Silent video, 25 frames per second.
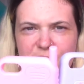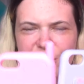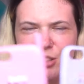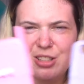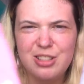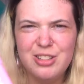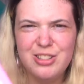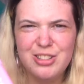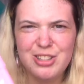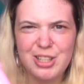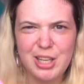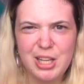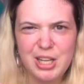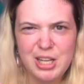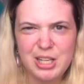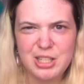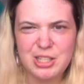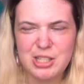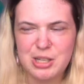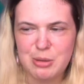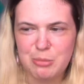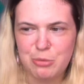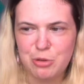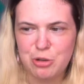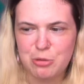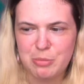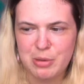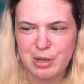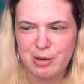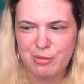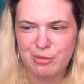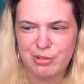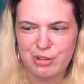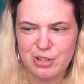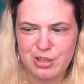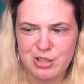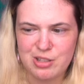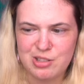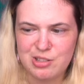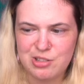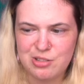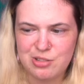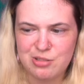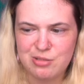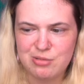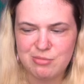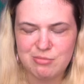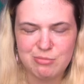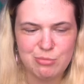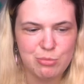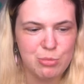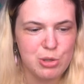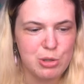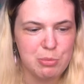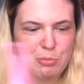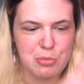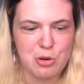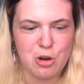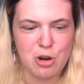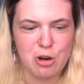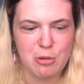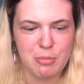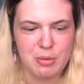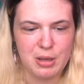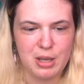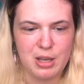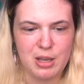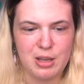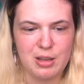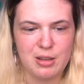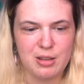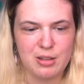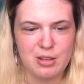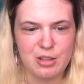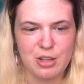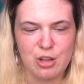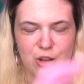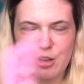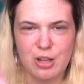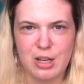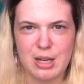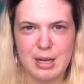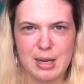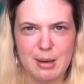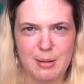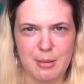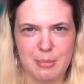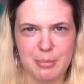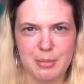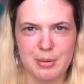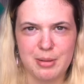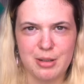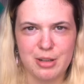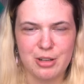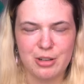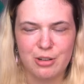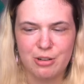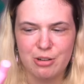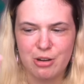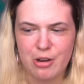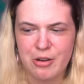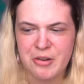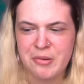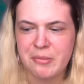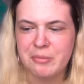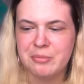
did Skinny Dip come out with this? With Barbie, like a collab? I don't know.